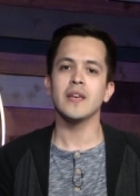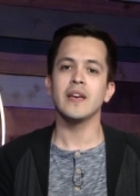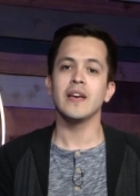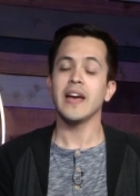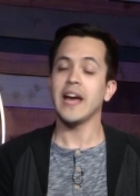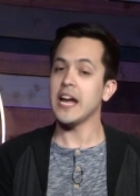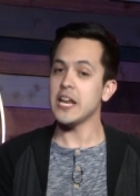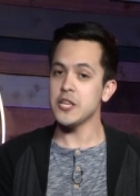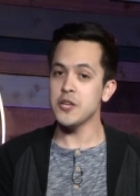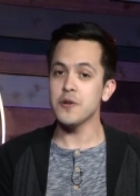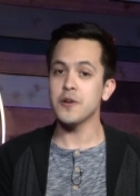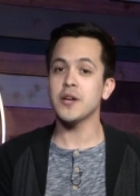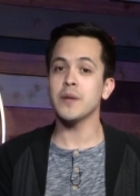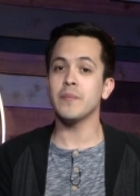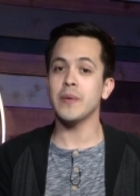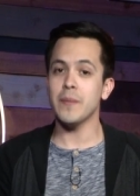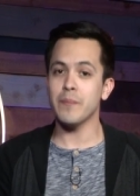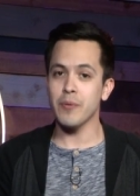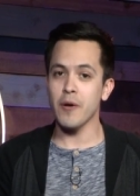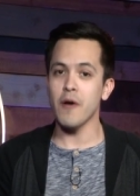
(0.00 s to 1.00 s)
And you can
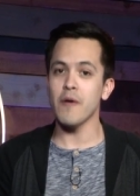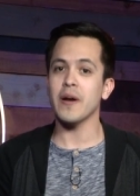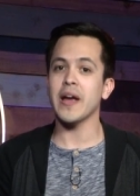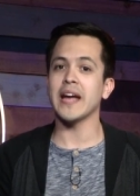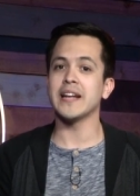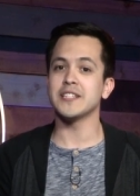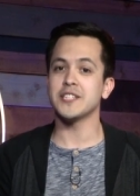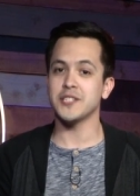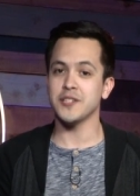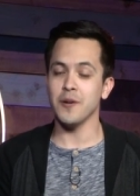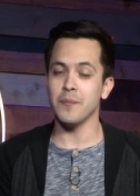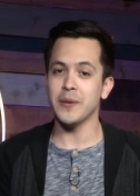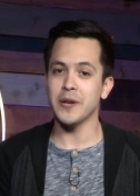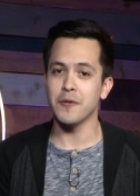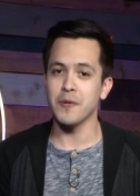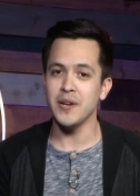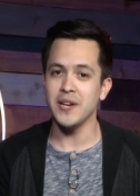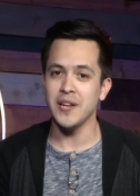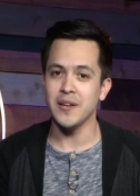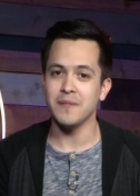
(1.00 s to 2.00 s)
be broke and still be
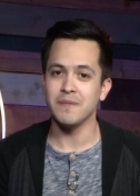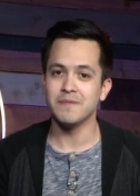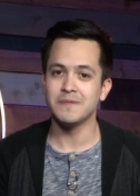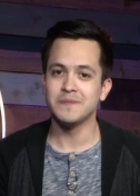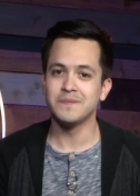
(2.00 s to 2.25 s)
greedy.